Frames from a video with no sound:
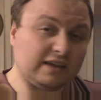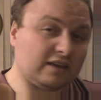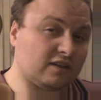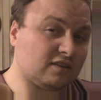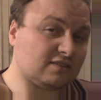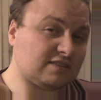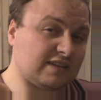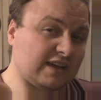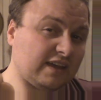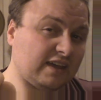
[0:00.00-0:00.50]

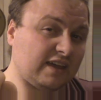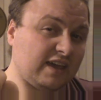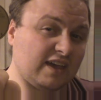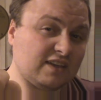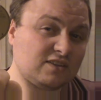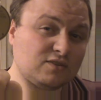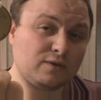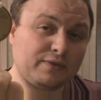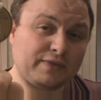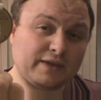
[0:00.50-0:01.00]
Lincoln
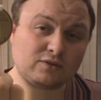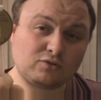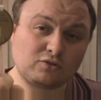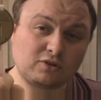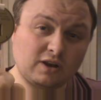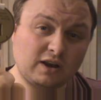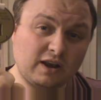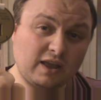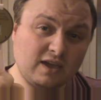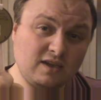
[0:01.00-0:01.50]
10K
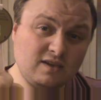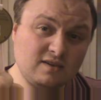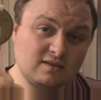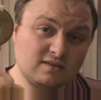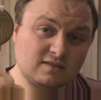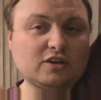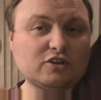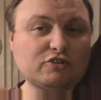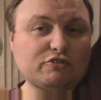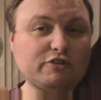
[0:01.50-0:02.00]
2008,
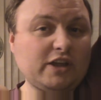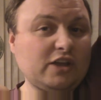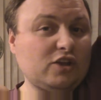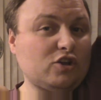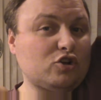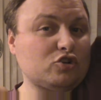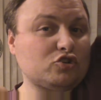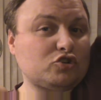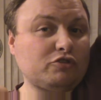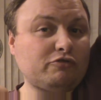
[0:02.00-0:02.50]
Great
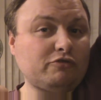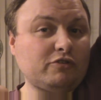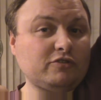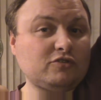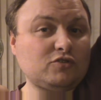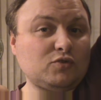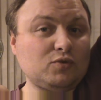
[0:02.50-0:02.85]
Yorkshire Run